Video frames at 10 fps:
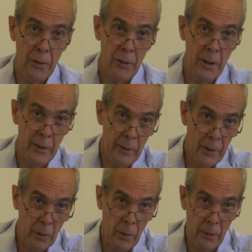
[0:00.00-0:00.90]
the
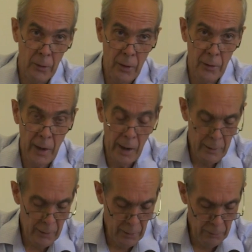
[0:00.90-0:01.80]
Statistical
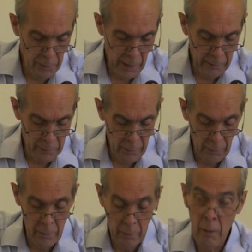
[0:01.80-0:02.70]
Society of
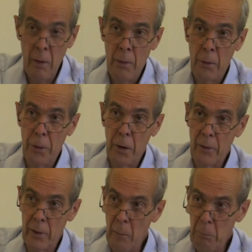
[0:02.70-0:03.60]
London, the
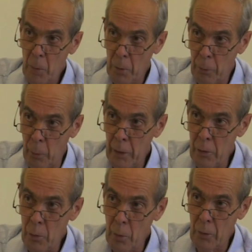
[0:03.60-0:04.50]
first number of
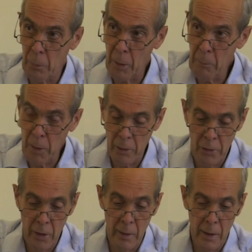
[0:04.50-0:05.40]
which was
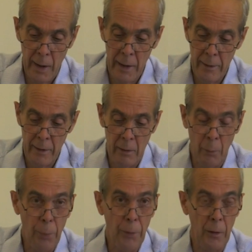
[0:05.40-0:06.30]
published in
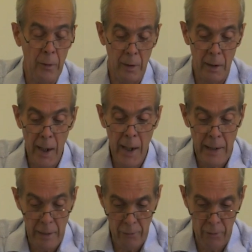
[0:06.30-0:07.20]

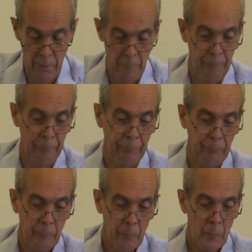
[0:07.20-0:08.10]
1838,
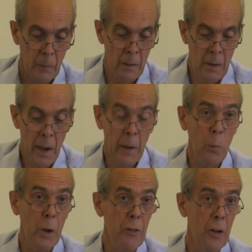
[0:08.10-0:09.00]

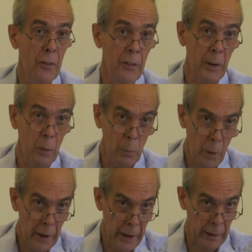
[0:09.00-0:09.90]
and which is still
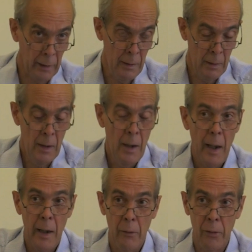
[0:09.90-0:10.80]
running
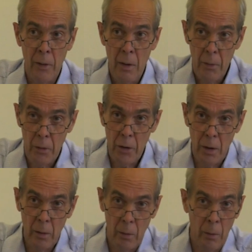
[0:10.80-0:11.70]
as the
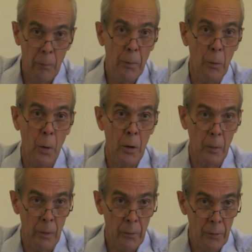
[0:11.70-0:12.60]
Journal of the
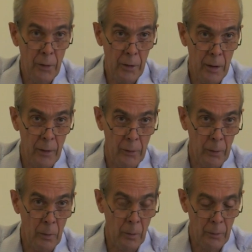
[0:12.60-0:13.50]
Royal
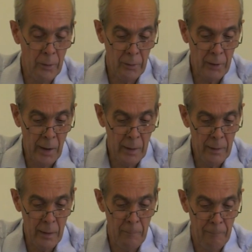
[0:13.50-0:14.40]
Statistical
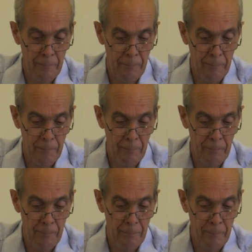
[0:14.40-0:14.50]
Society.